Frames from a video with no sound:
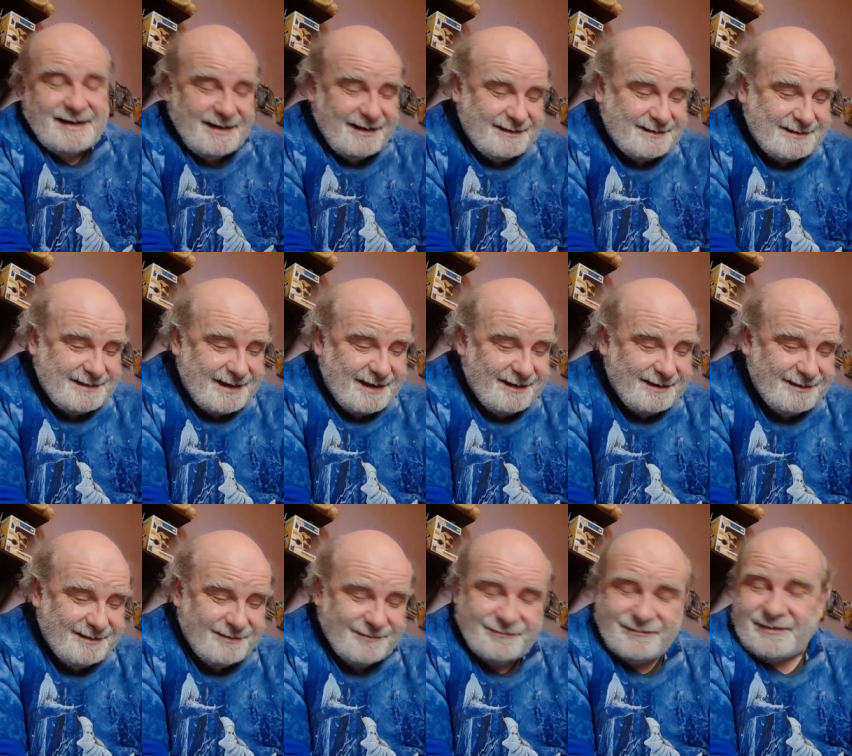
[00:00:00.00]
It's
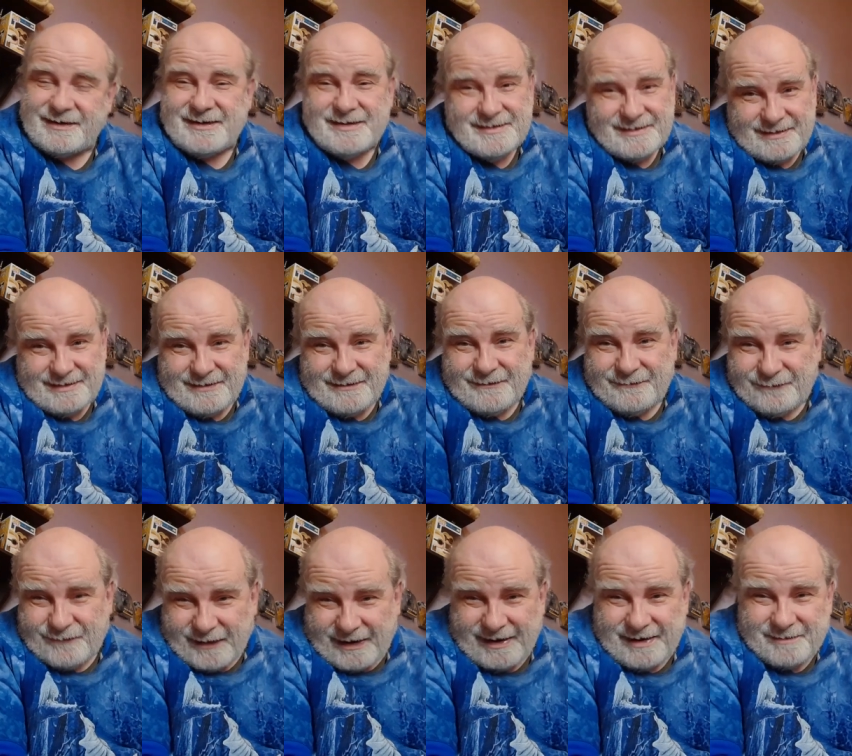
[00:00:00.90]
kind of
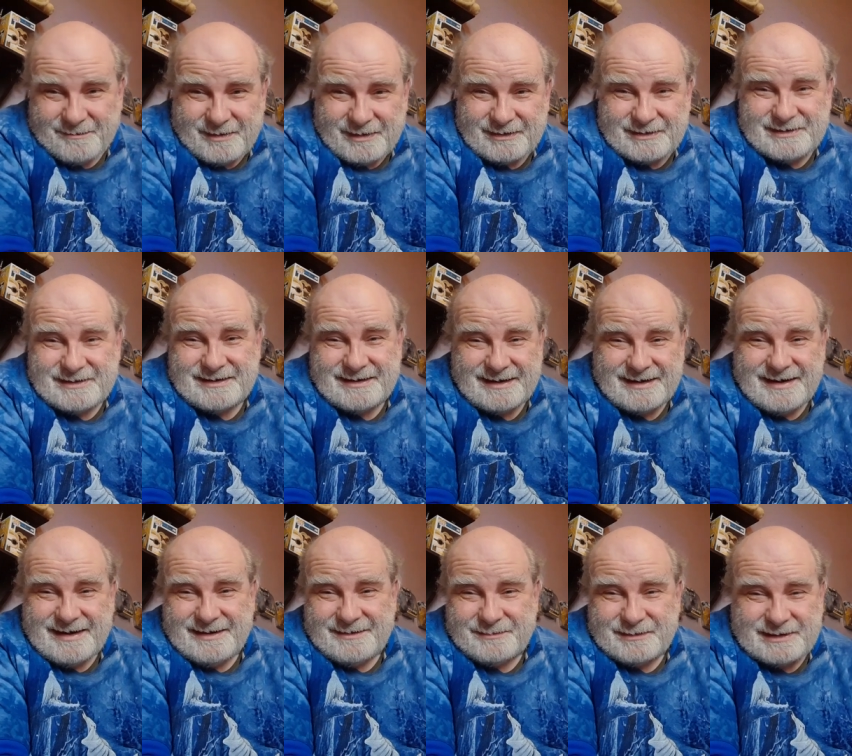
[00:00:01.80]
very much
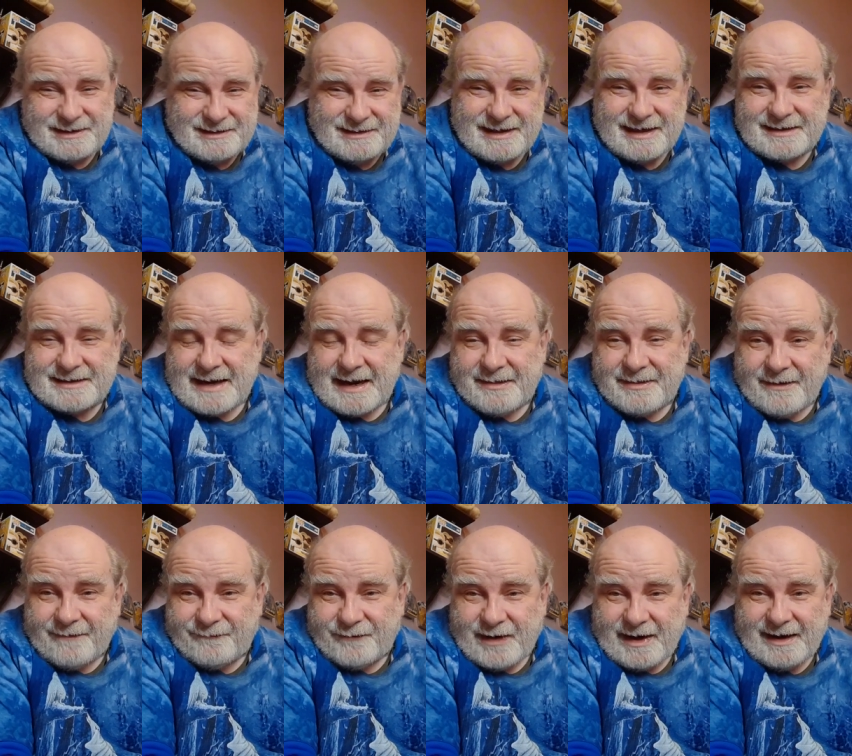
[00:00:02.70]
suggested, and
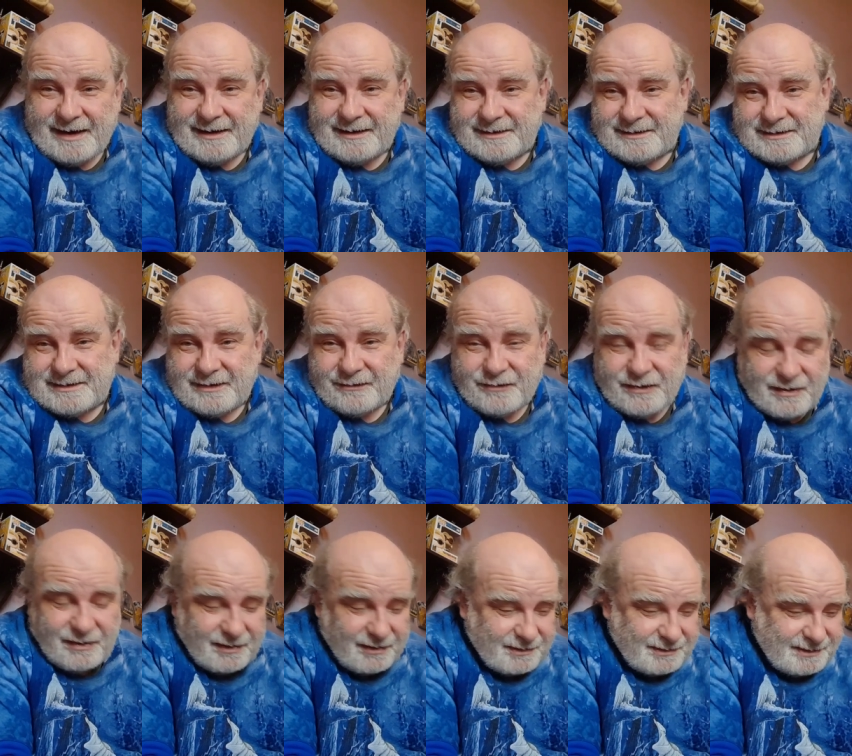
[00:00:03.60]
the violence, of
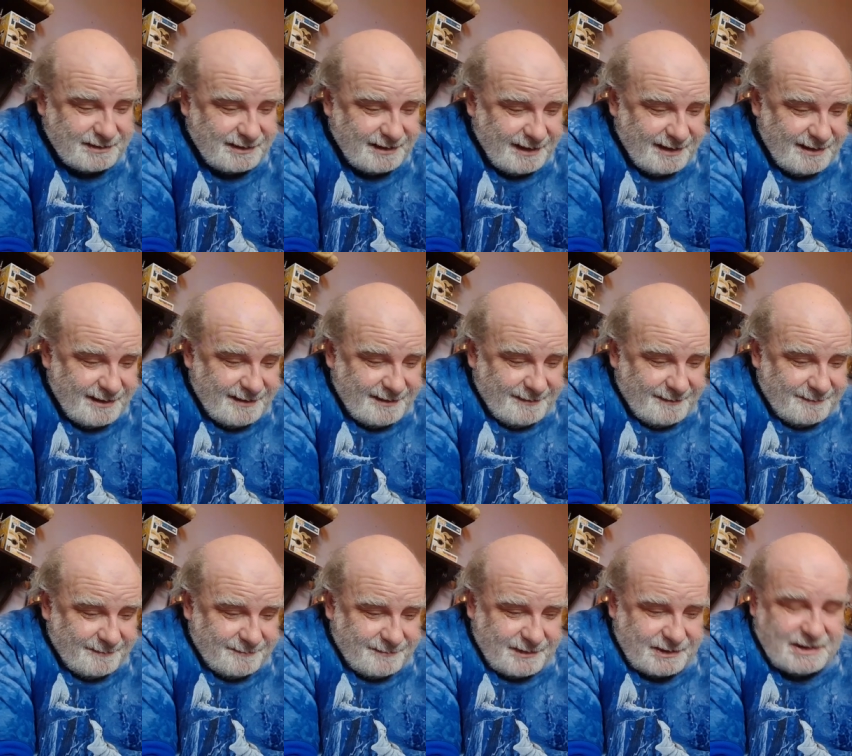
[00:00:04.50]
course.
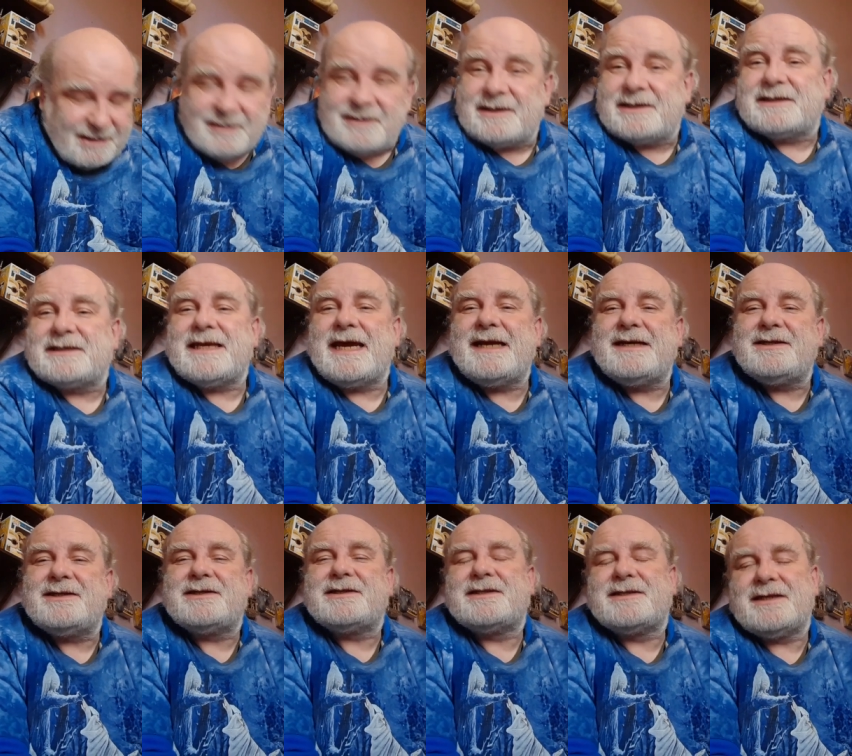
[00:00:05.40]
So the
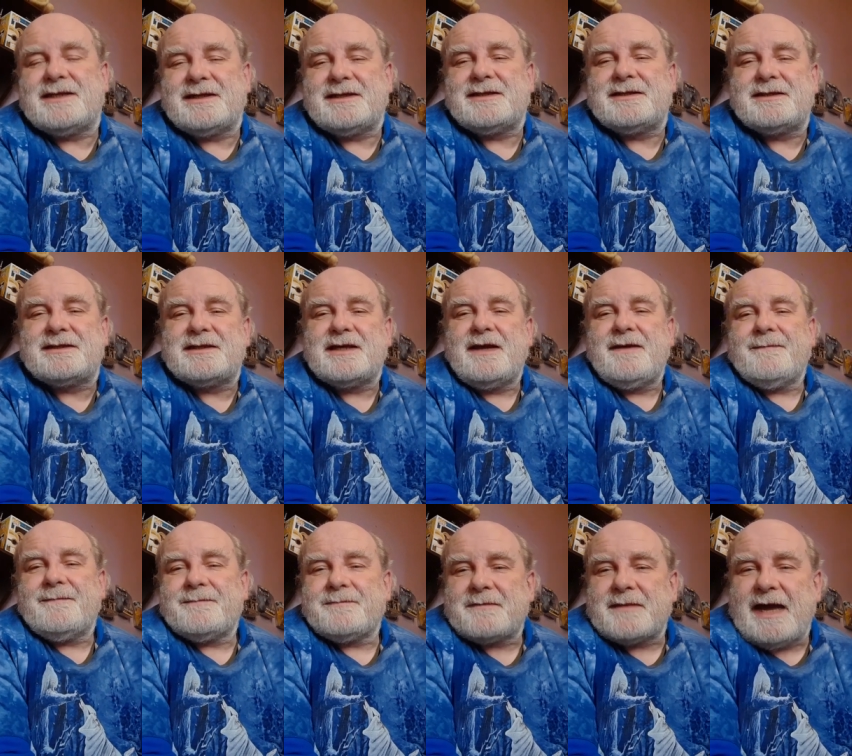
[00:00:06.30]
censors
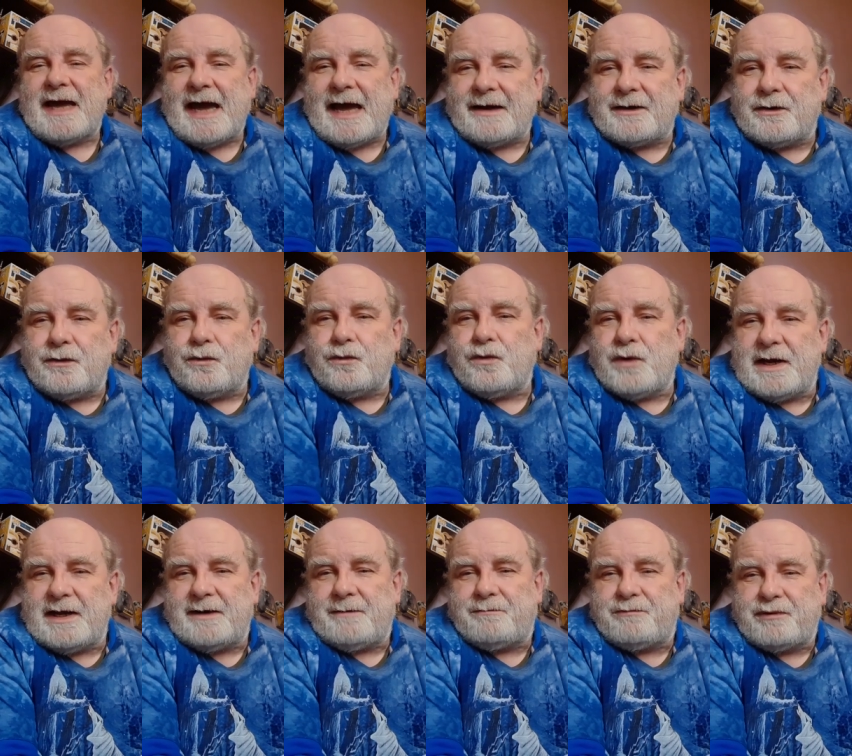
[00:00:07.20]
had a
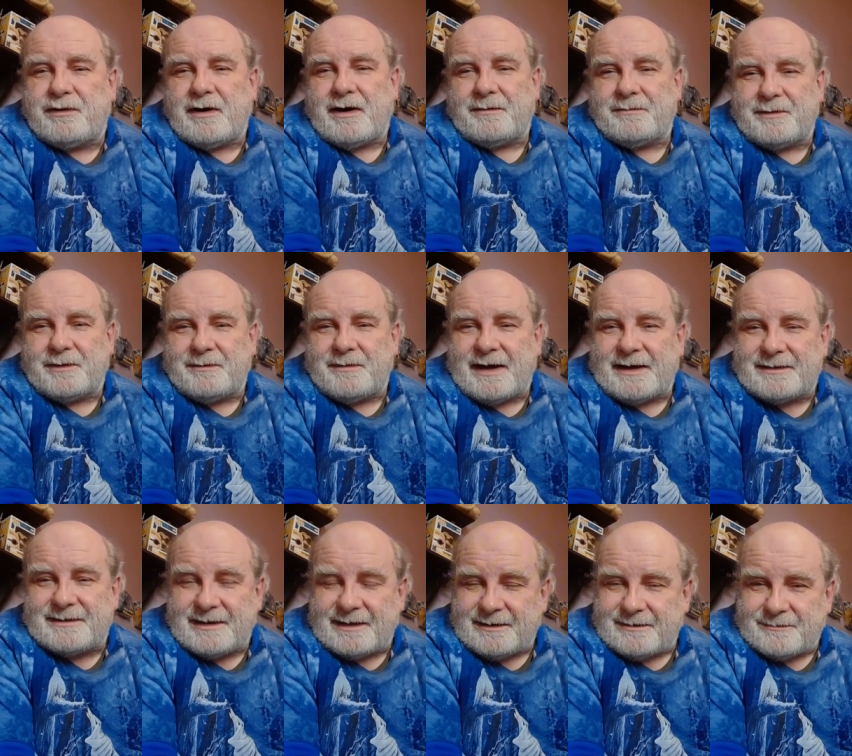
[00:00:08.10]
real problem, I
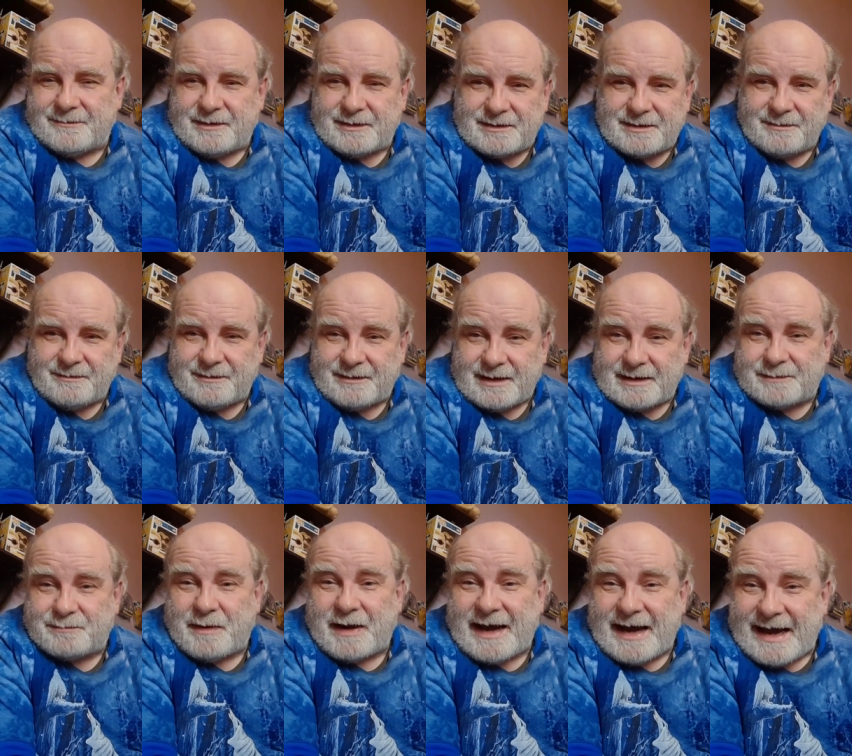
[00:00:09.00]
think, with some of this.
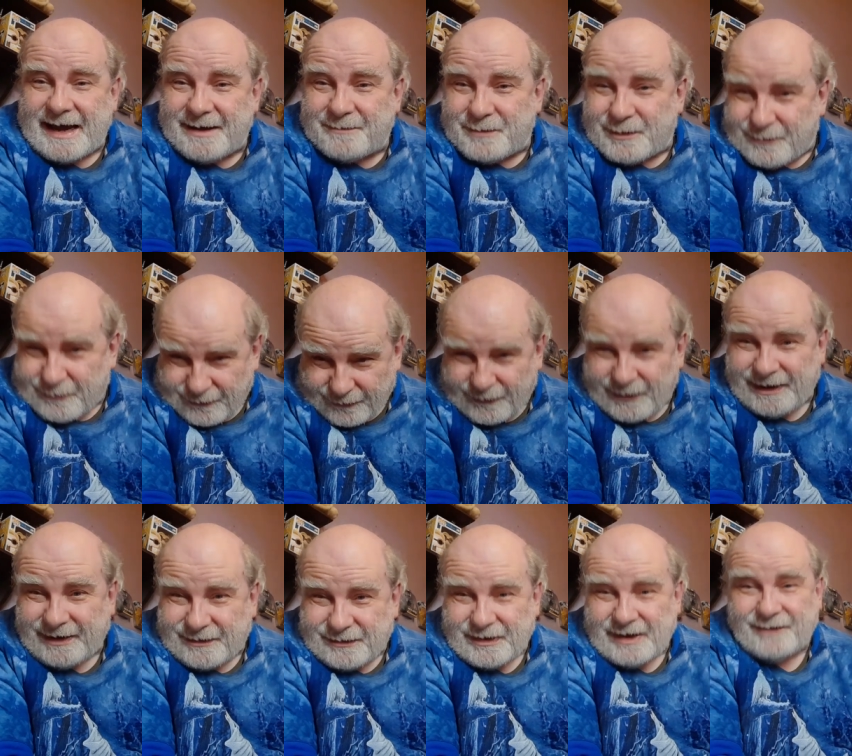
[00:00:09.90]
But Hammer were
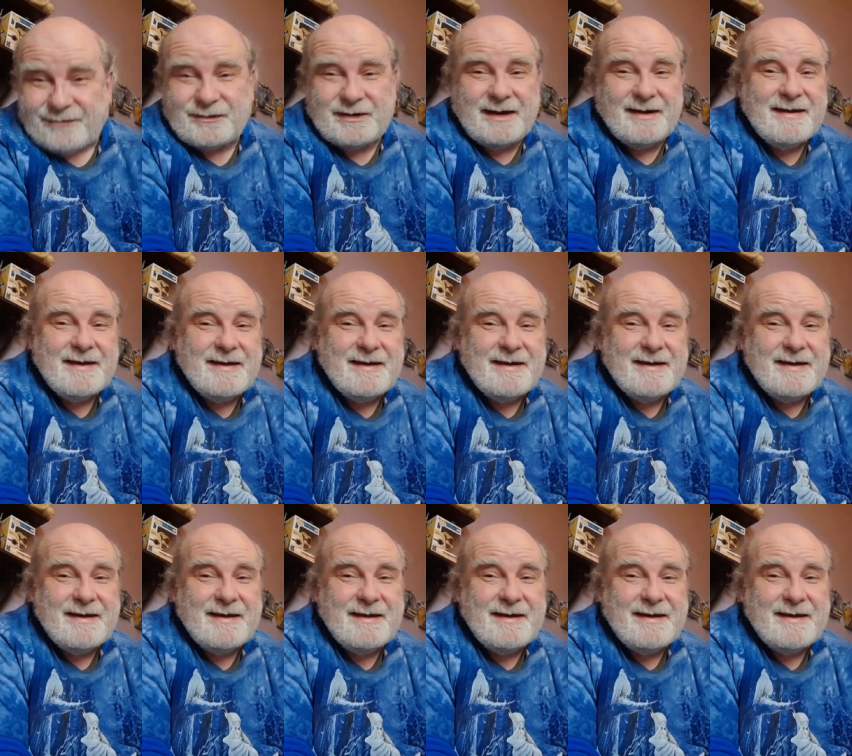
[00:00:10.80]
very crafty.